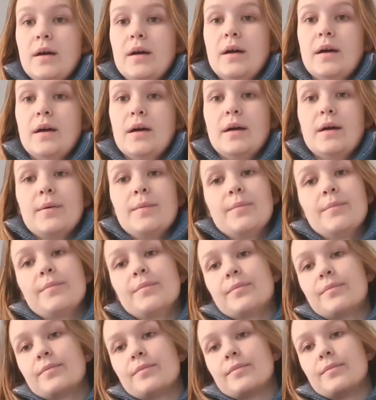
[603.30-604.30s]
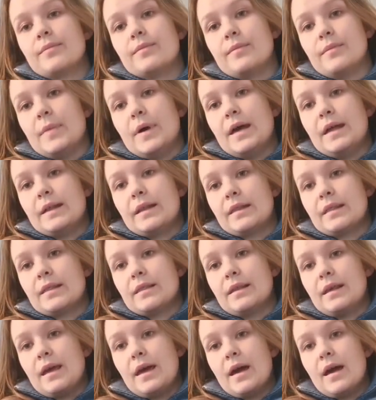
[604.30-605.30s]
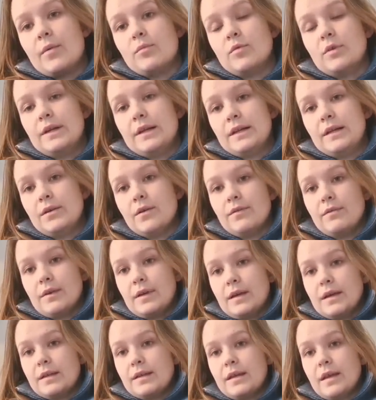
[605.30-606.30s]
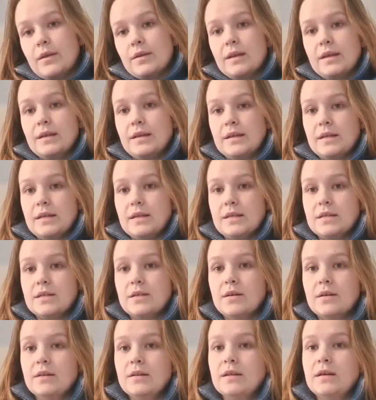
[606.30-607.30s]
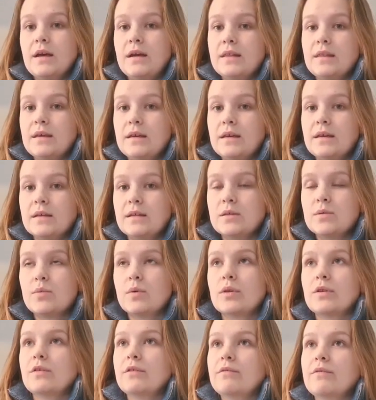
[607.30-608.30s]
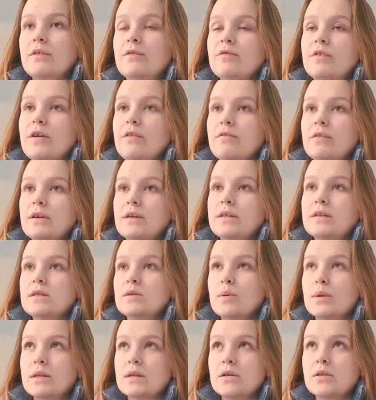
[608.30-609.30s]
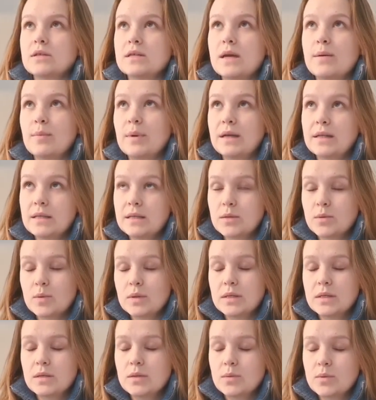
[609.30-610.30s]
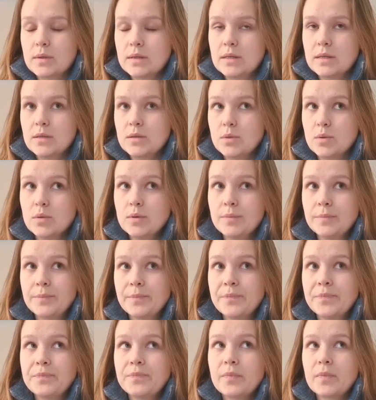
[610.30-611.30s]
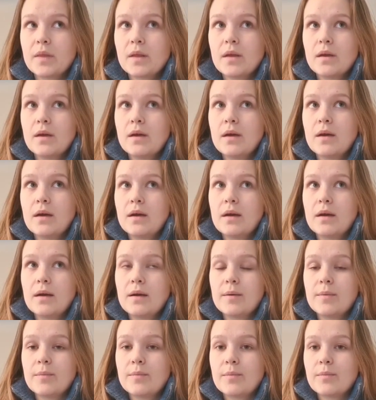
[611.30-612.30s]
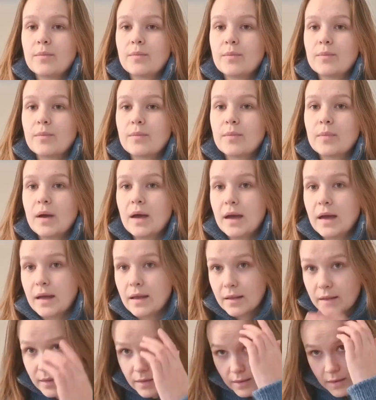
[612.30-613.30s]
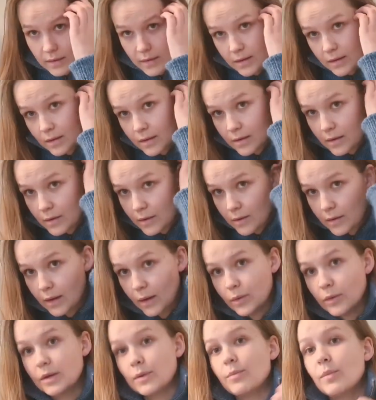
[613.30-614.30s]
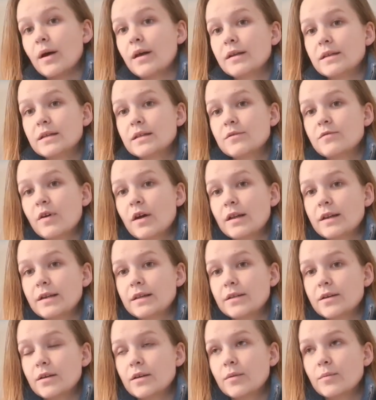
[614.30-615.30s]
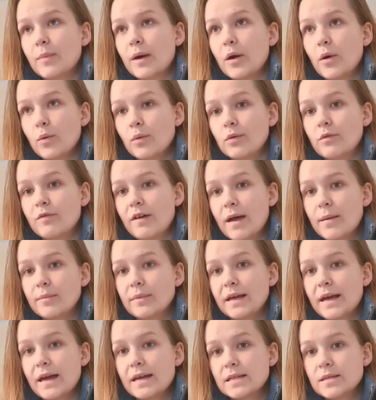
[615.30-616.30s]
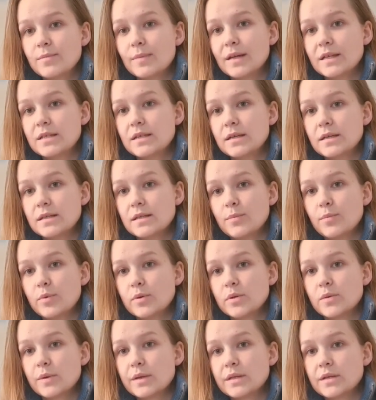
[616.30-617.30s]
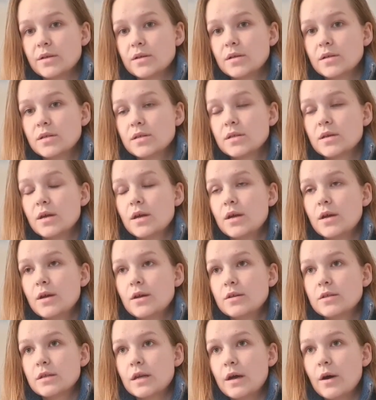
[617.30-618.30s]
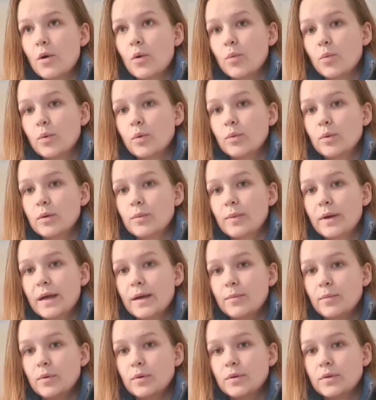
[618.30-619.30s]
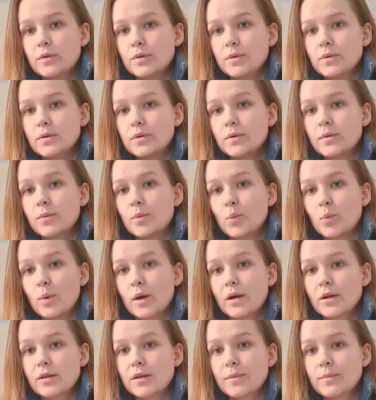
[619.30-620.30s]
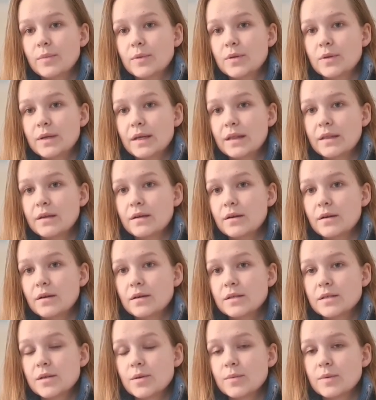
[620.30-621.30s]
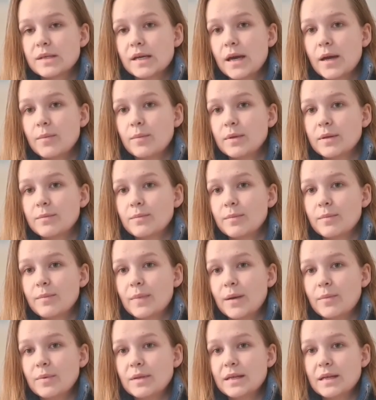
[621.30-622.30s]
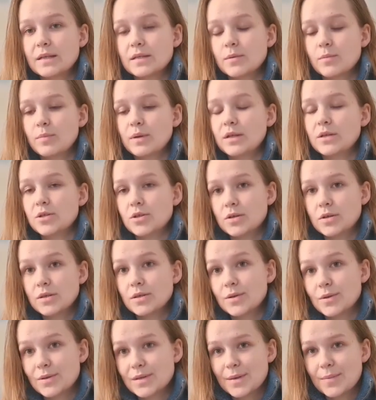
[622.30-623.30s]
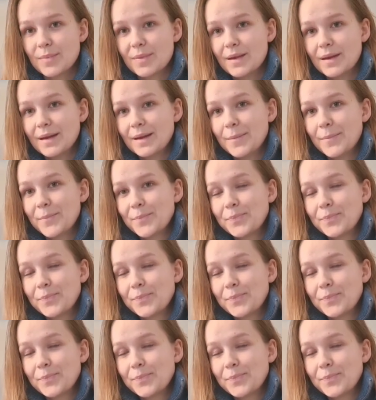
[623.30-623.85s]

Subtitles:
And yeah, I'm really loving it now that it is done. I think it's one of the favorite sweaters I made in 2022. And now that mine is finally done, my whole family has matching zipper sweaters, so I hope we will be able to wear them together sometime and maybe take some pictures or something.